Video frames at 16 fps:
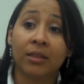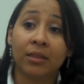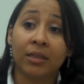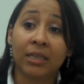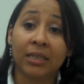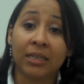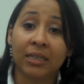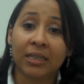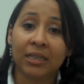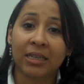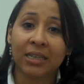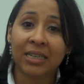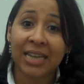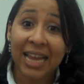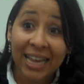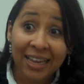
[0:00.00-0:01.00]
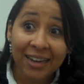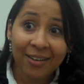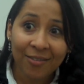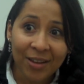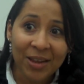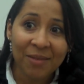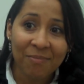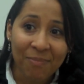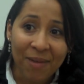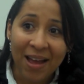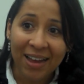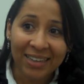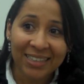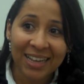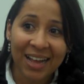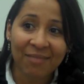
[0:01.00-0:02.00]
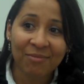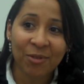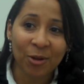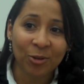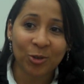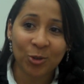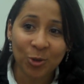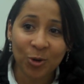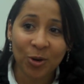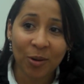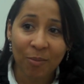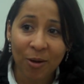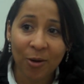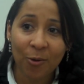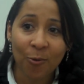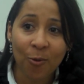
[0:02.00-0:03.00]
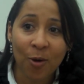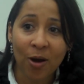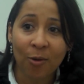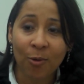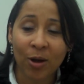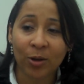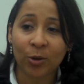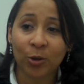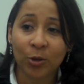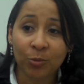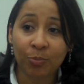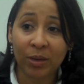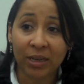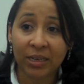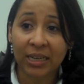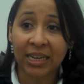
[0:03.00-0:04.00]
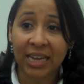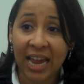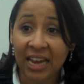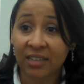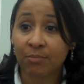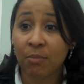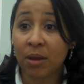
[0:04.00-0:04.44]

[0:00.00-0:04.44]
the negative impacts, I'm not sure about what, what could be the case.